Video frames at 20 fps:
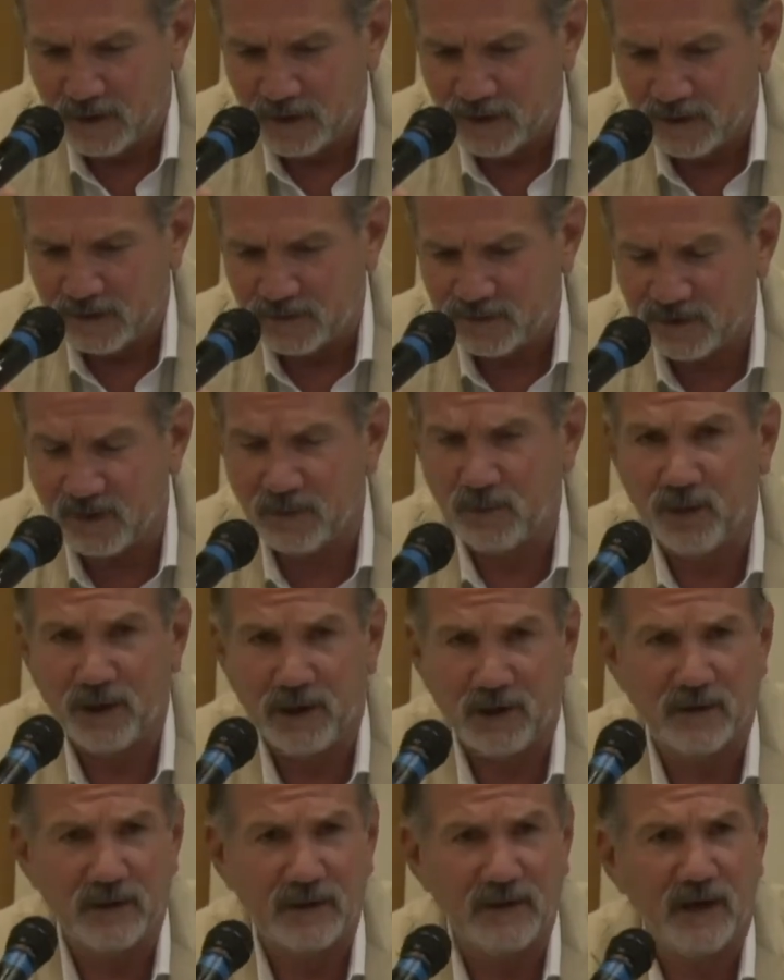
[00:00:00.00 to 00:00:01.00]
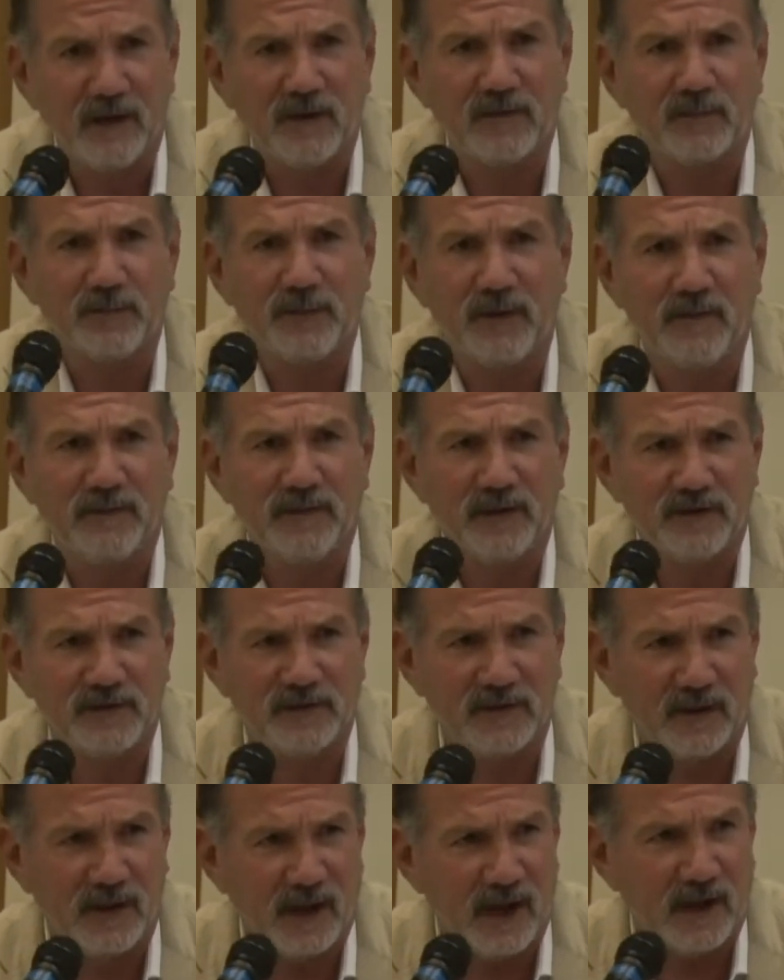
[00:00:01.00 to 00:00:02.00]
Somewhere, years previous
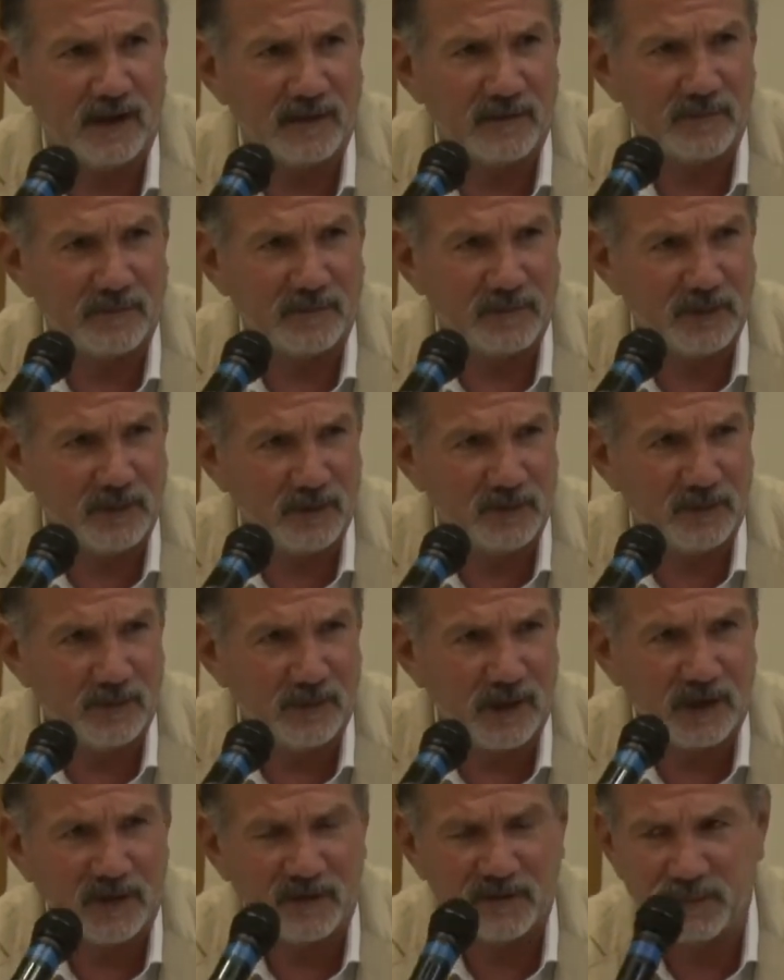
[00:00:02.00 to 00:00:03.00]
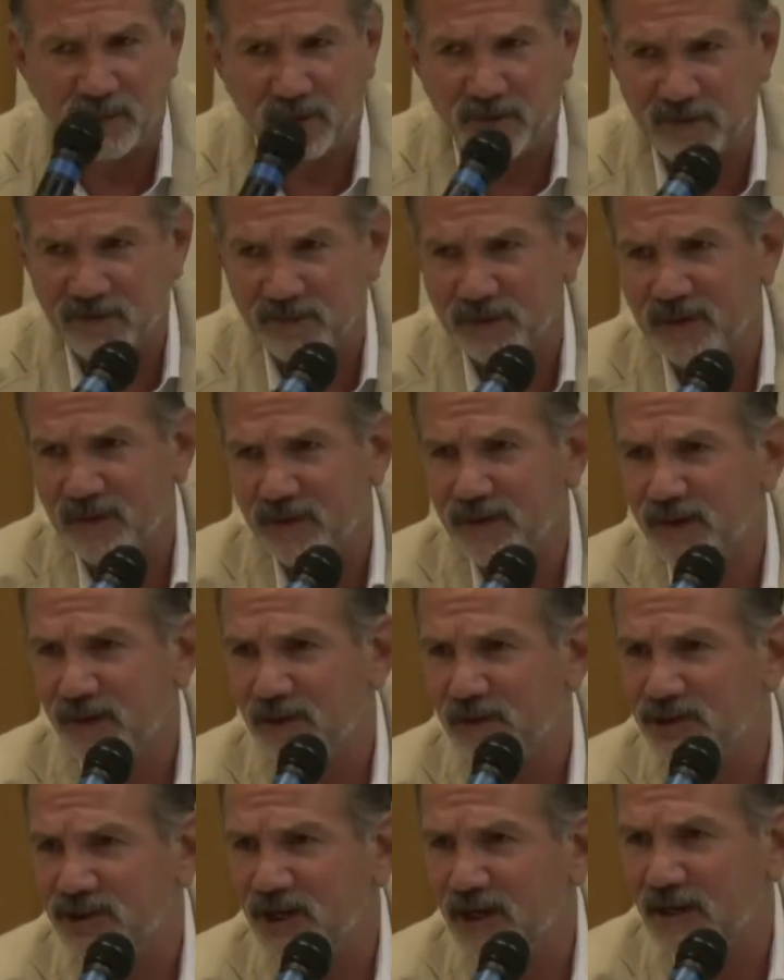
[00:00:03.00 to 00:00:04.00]
to that, due to my experience with
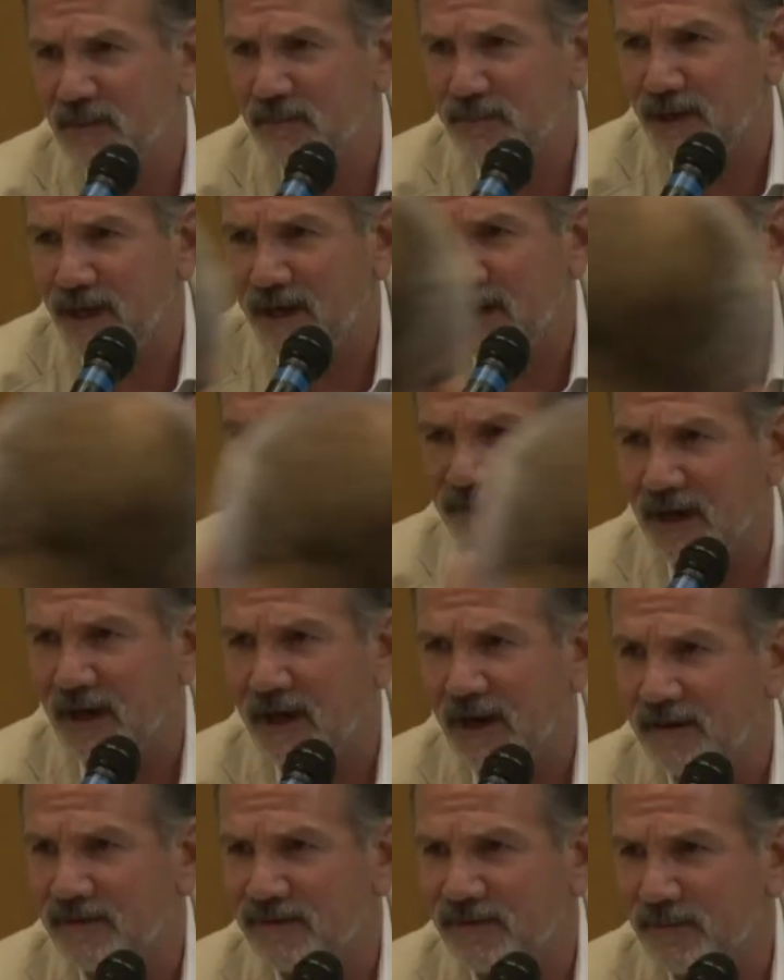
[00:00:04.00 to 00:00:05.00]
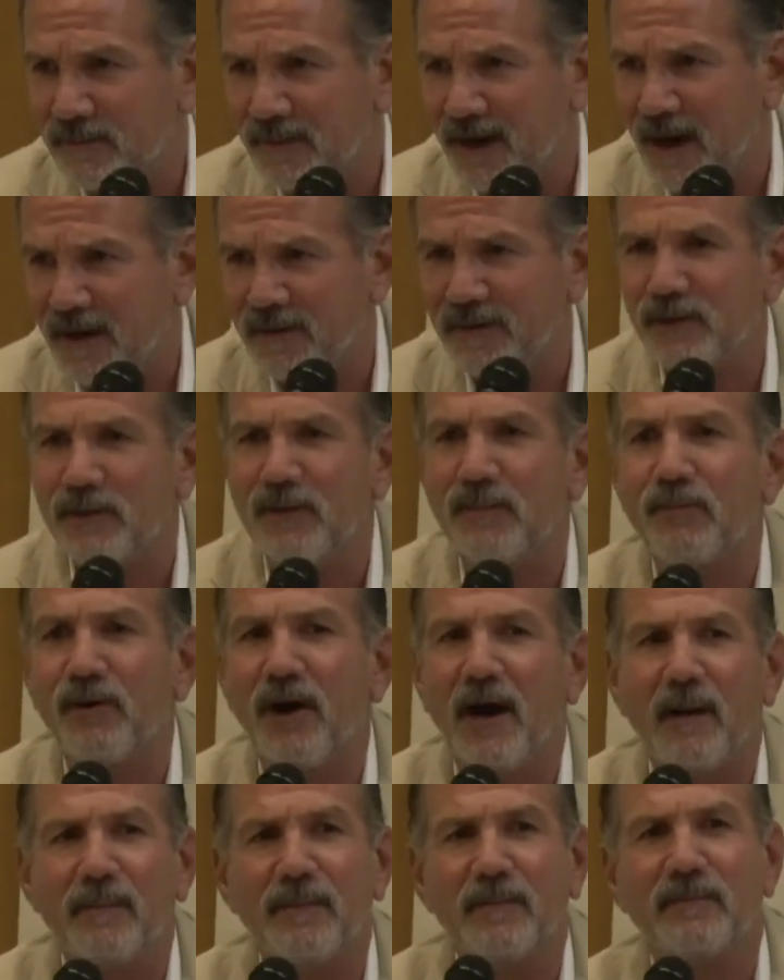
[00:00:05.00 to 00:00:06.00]
entheogenic plants, I had some ethical
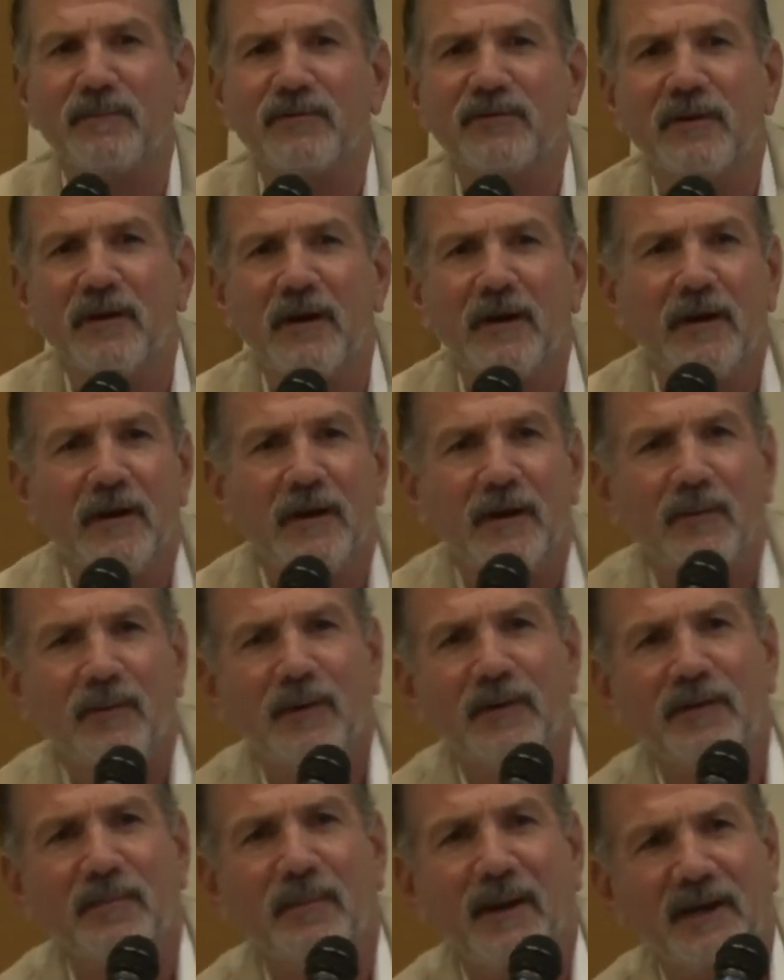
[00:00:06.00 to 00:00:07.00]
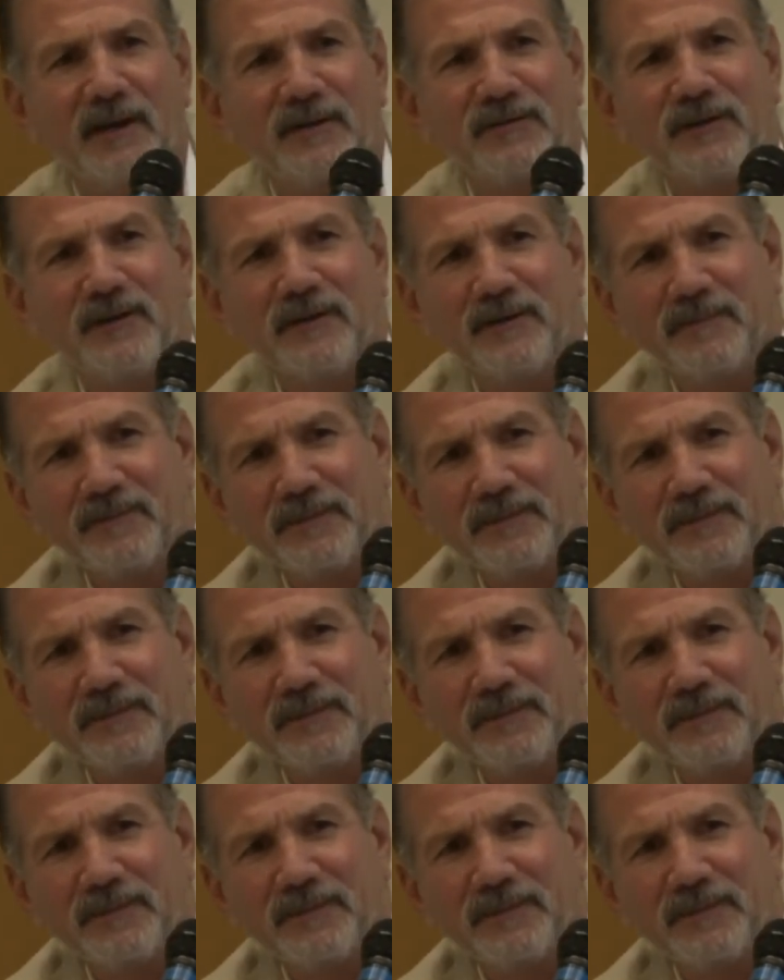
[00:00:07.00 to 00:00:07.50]
problems with medicine.